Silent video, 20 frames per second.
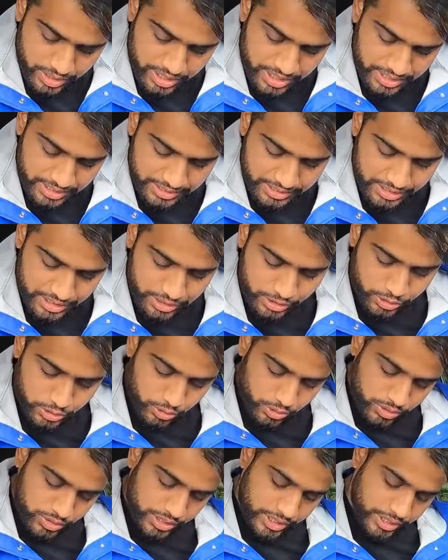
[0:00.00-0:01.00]
the heated seat
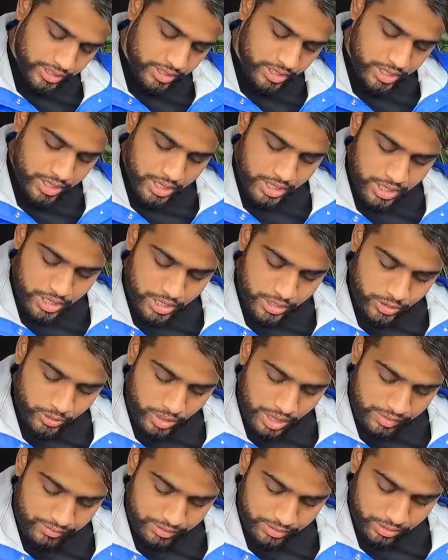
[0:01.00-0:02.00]
controls here, you
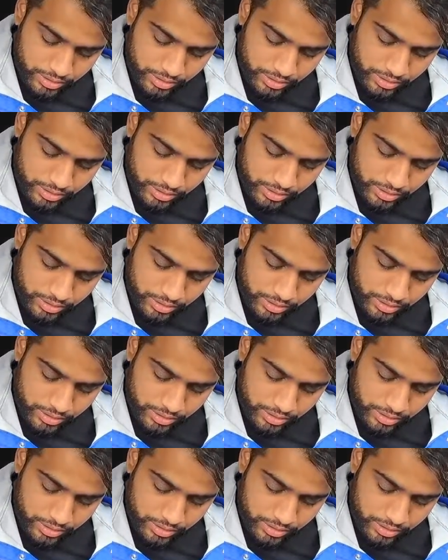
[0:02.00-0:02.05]
have a